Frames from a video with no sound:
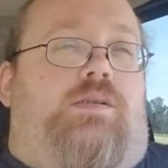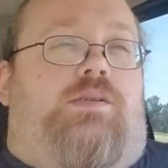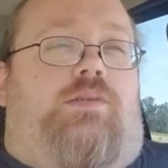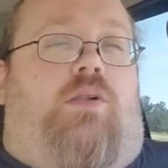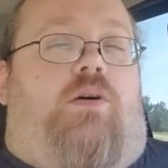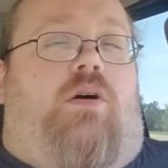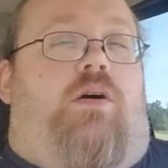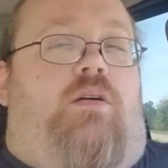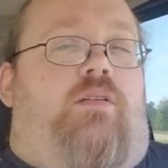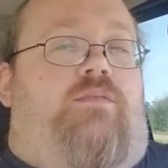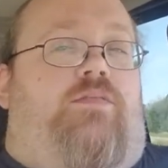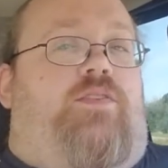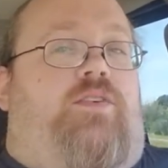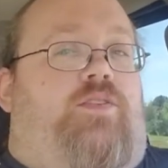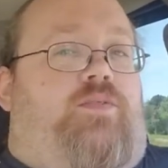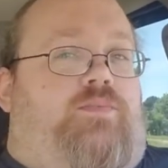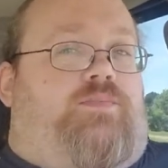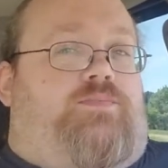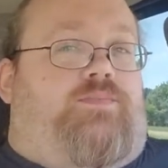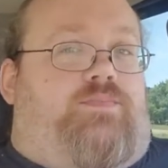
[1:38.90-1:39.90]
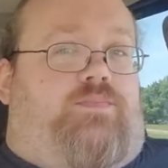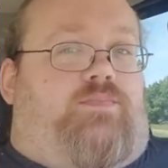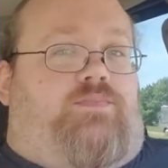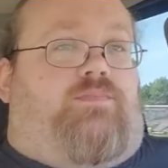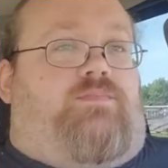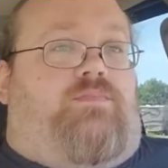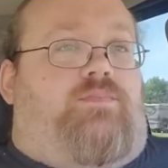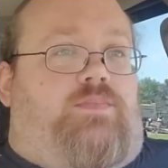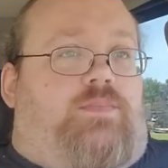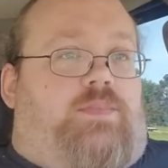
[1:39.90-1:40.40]
Longview
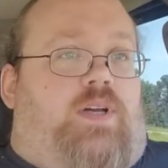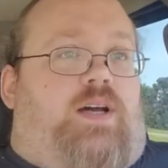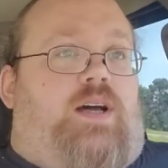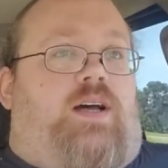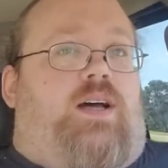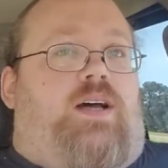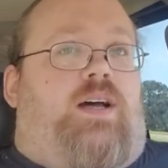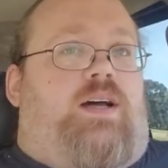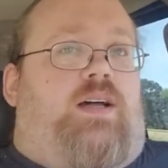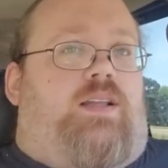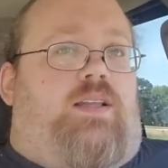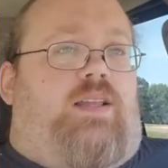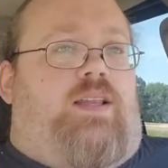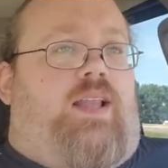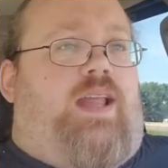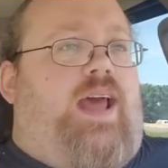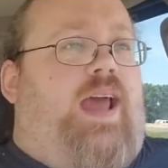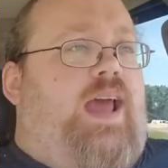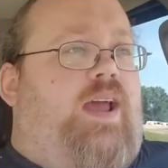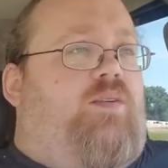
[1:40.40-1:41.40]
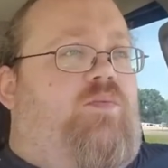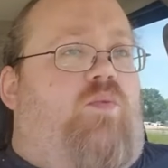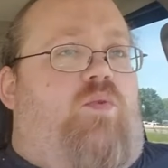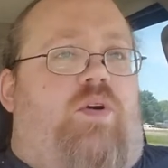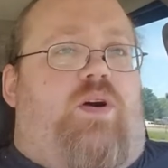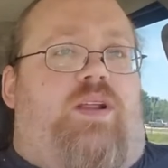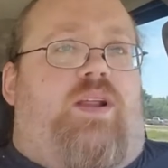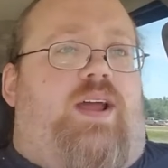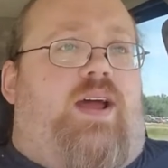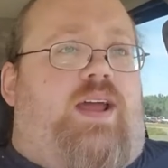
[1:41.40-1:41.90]
uh, late
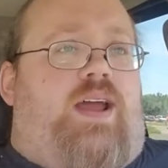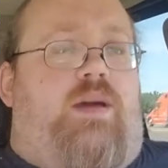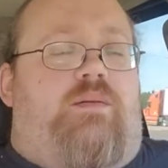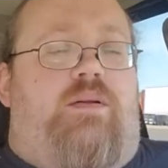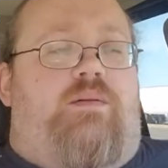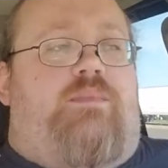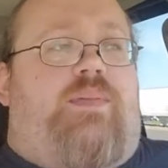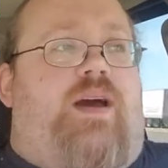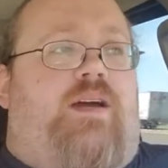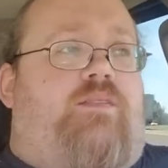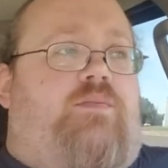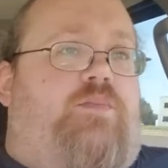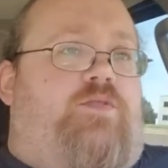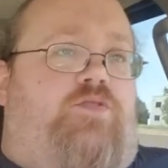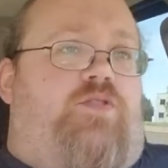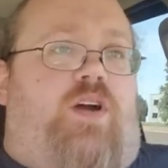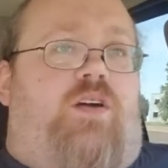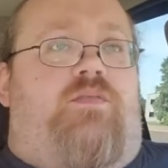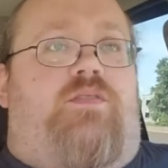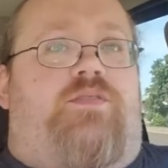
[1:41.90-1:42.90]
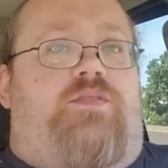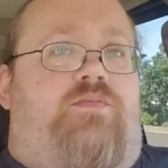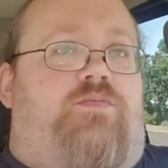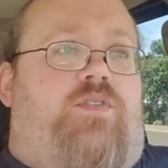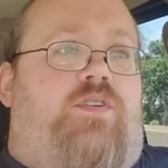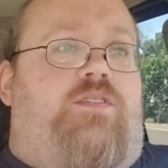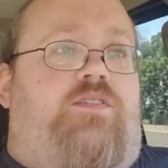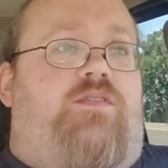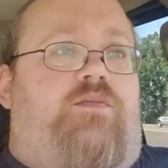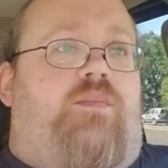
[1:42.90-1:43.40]
one night, coming back from a drive with some
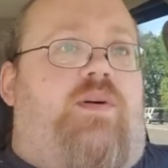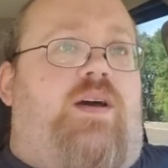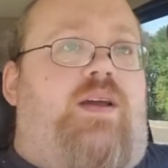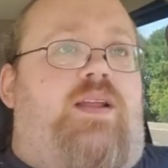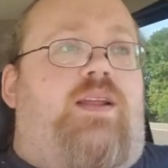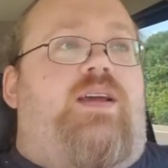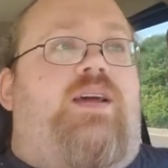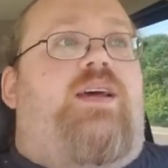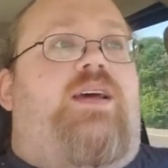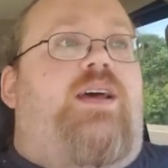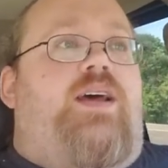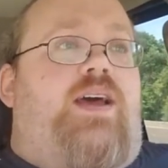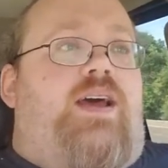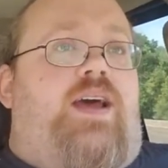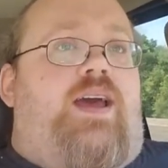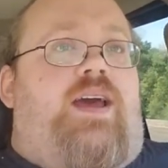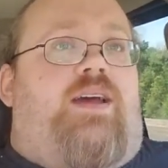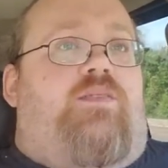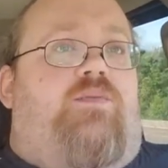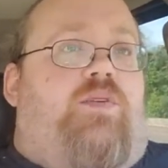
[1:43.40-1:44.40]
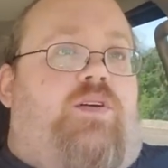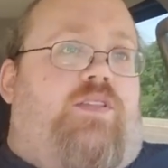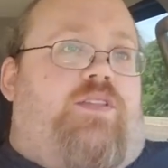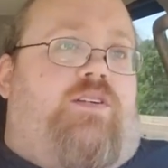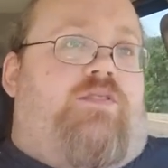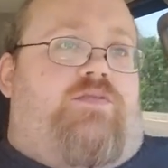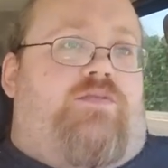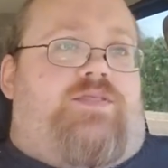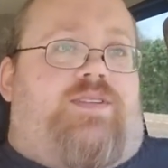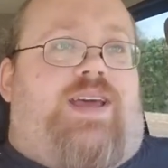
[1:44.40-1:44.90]
friends of mine, at one of
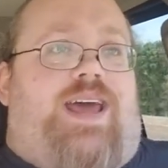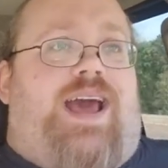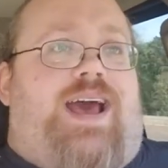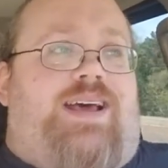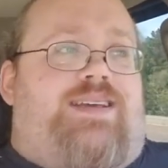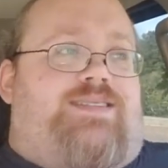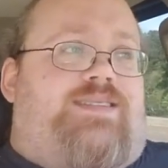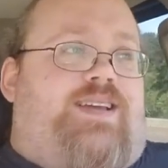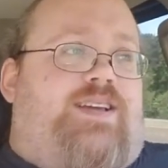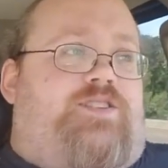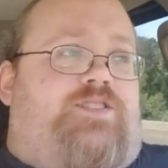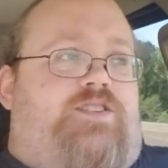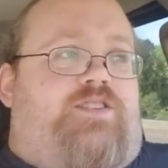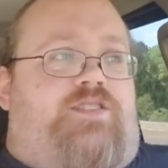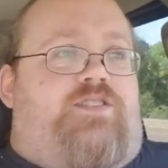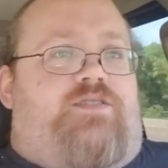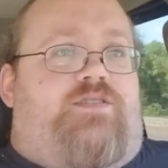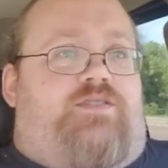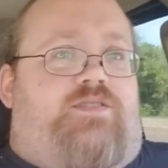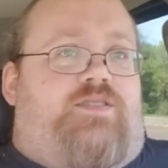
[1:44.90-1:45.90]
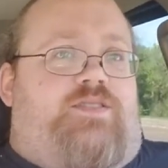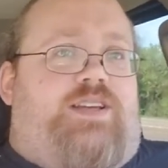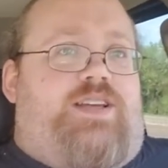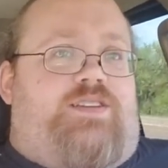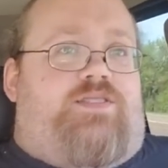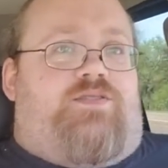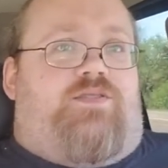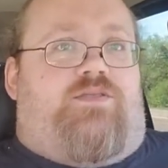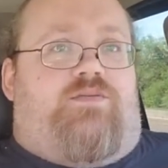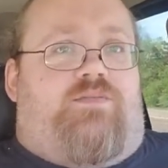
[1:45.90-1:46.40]
those gas stations,
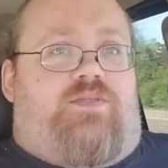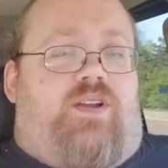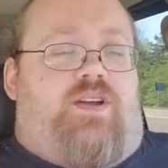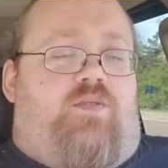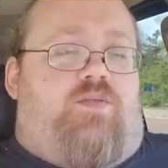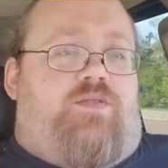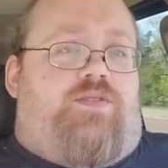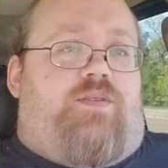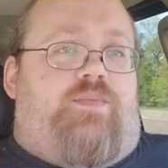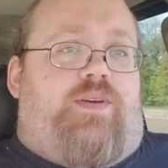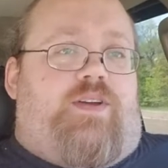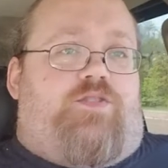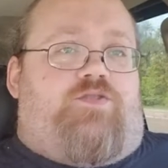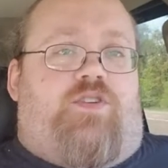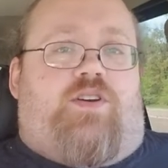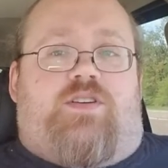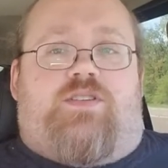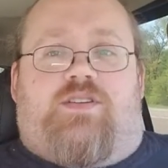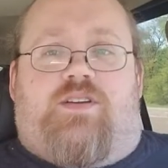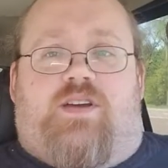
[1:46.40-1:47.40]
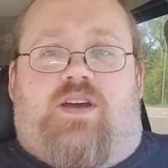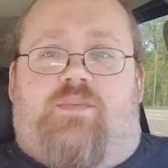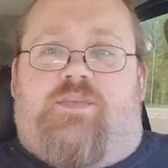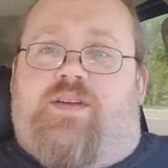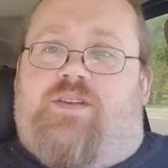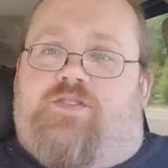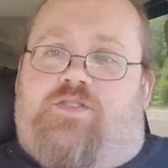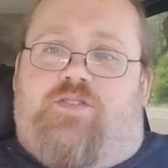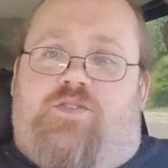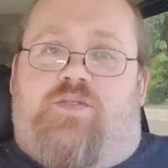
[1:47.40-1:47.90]
diesel, you know, where the big trucks would come
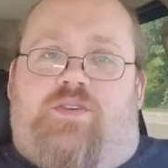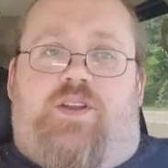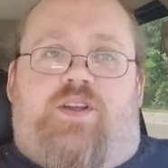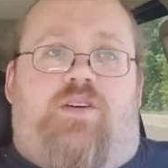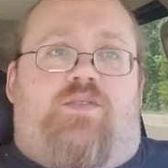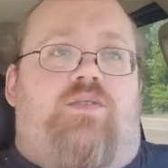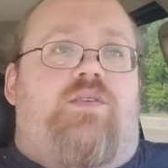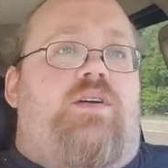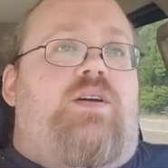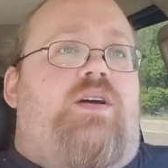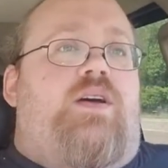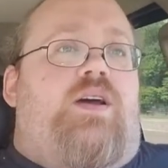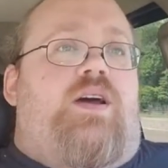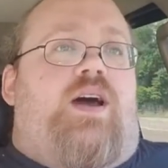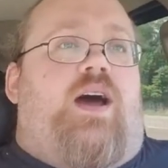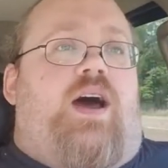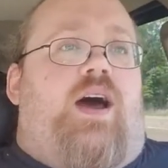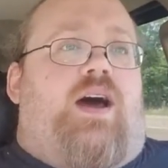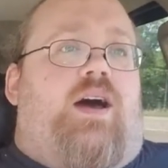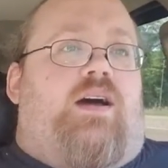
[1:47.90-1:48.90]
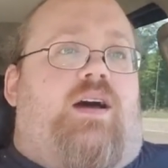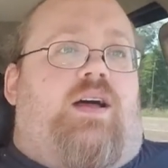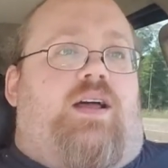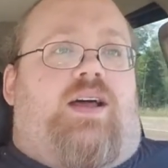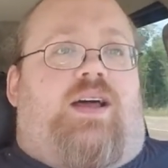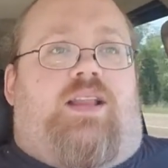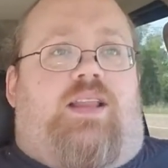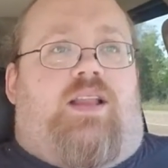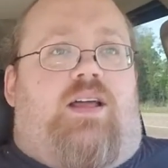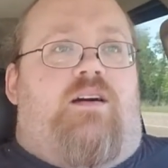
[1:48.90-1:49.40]
in too, you know, uh,
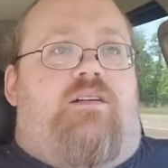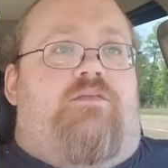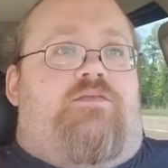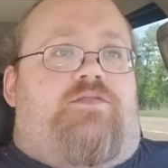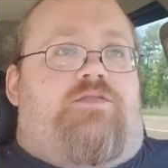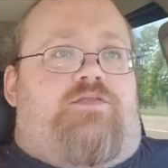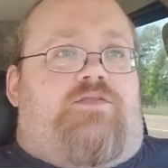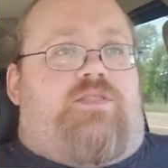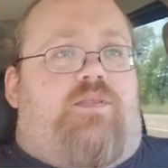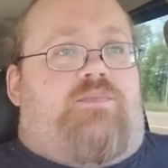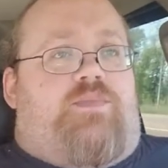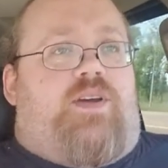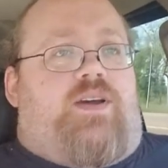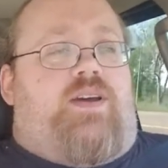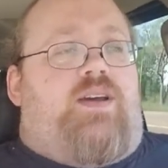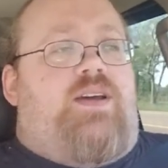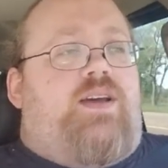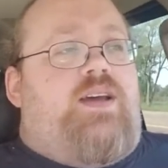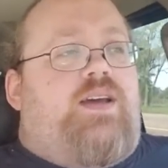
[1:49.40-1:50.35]
like a Love's or something.